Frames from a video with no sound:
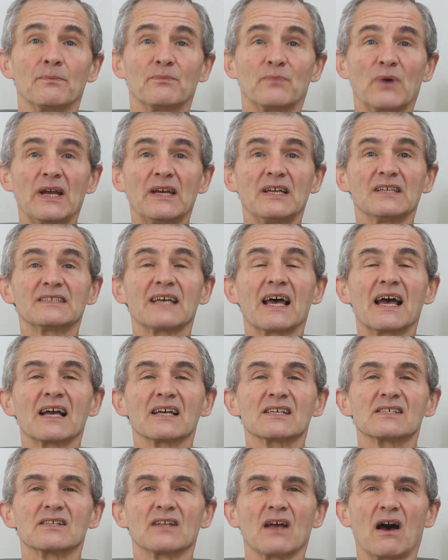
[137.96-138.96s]
Brain
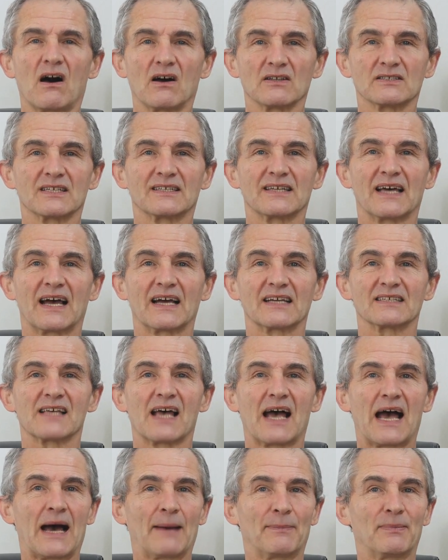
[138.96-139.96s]
attacks and heart attacks
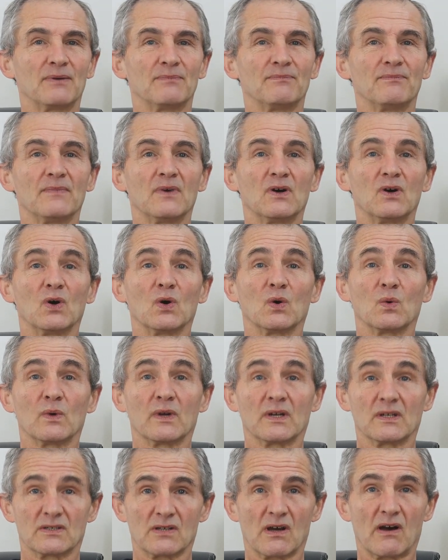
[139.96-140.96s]
happen
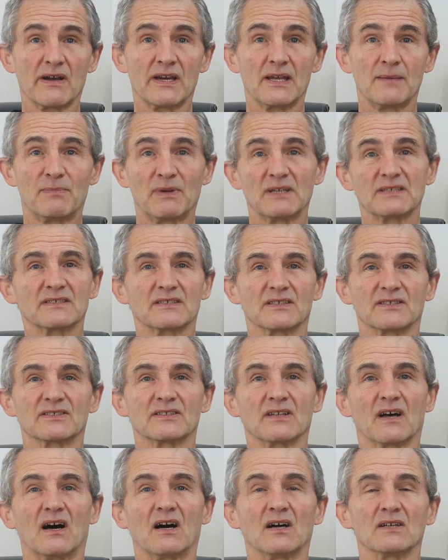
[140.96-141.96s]
when a tiny blister
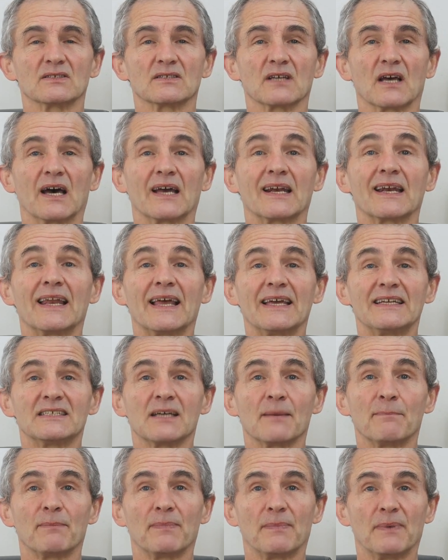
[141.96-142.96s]
starts and
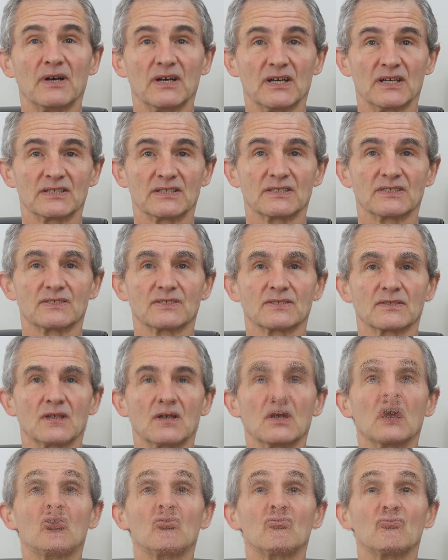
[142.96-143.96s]
later bursts,
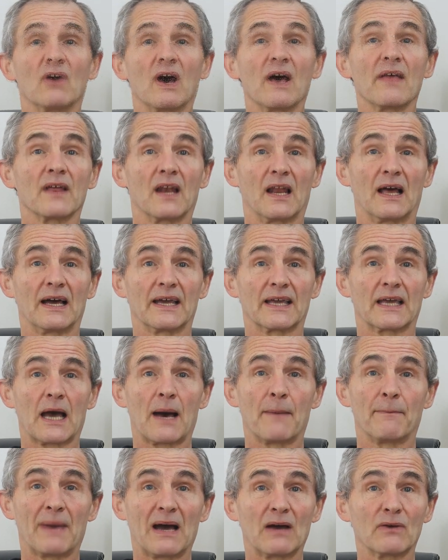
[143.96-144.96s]
rather like
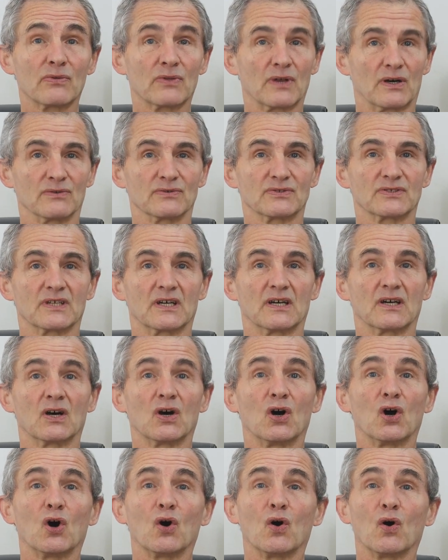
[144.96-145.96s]
a mouth ulcer
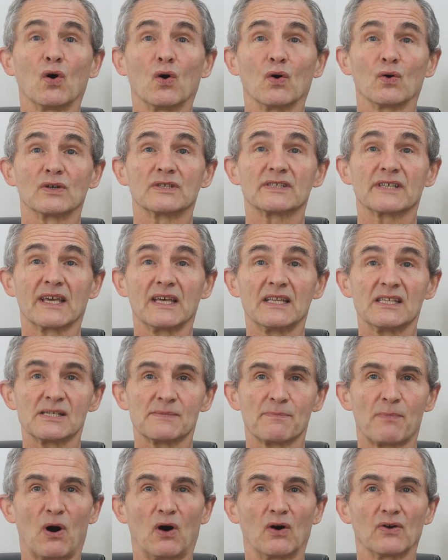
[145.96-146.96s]
or a skin
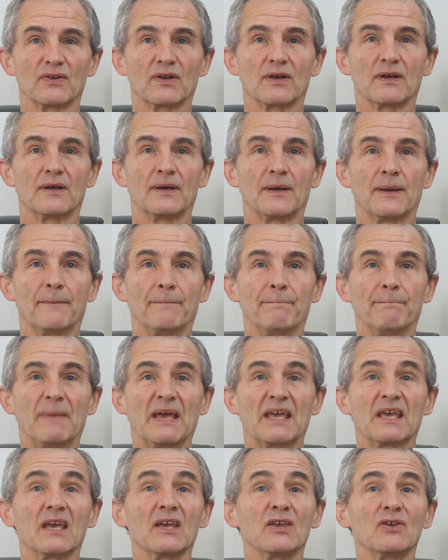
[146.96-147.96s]
spot,
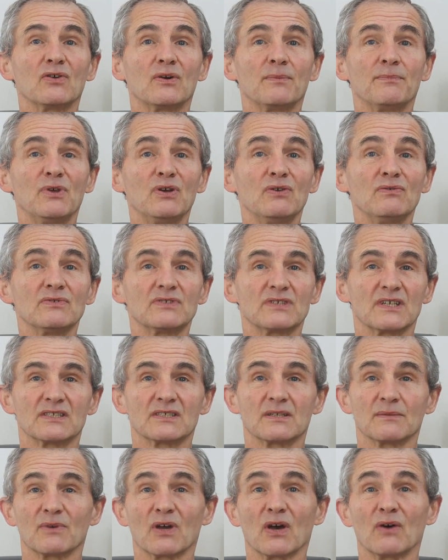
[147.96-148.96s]
making your immune
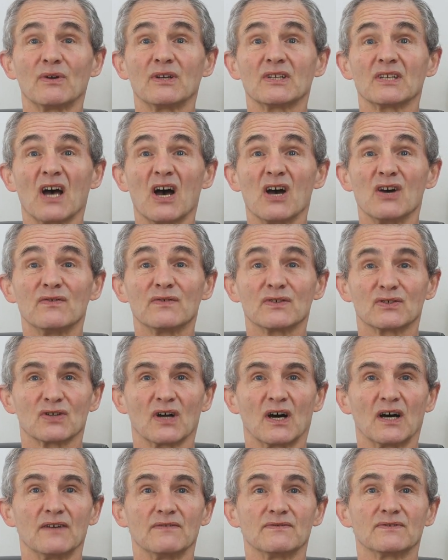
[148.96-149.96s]
system go into
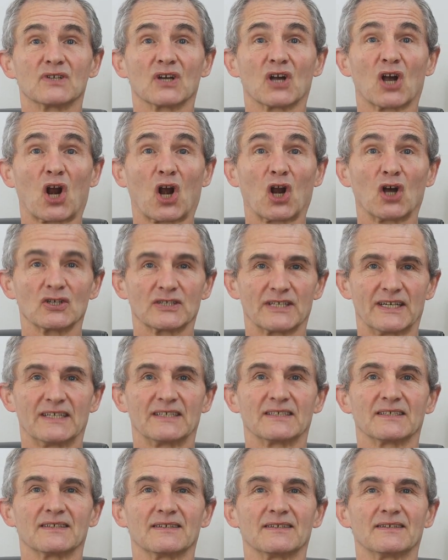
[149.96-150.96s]
overdrive to clot
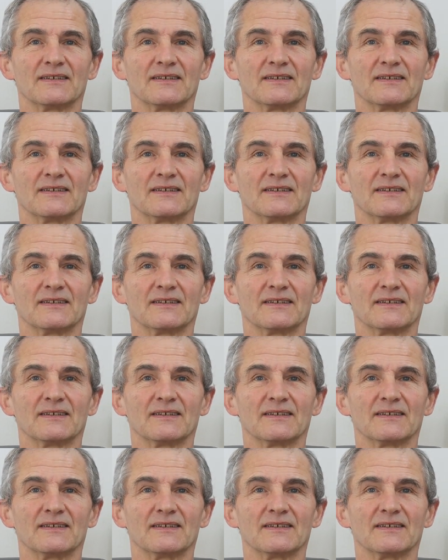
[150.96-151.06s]
it.